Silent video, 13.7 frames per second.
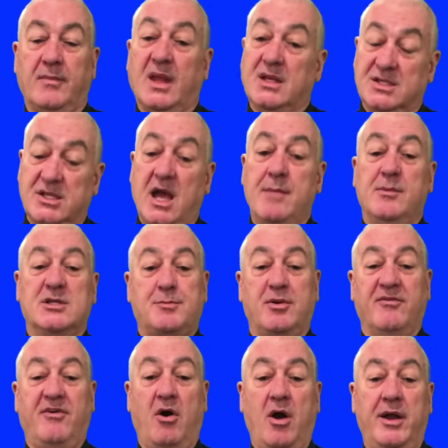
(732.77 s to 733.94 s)
Statements
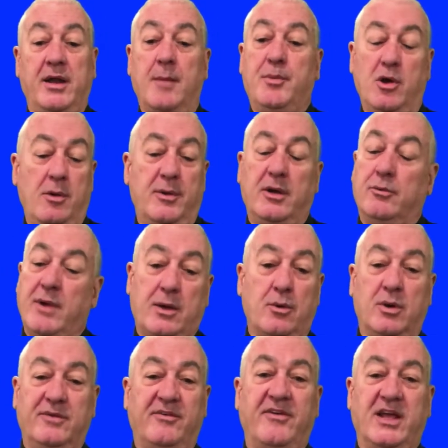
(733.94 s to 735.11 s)
provide a permanent record
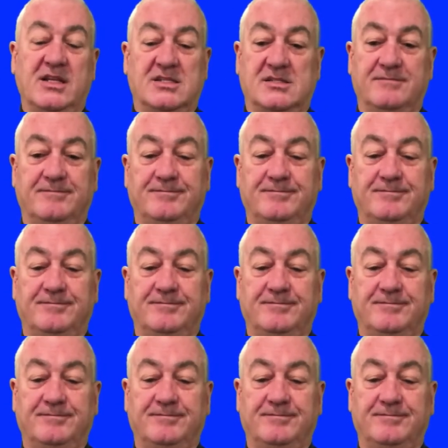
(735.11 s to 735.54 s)
of events.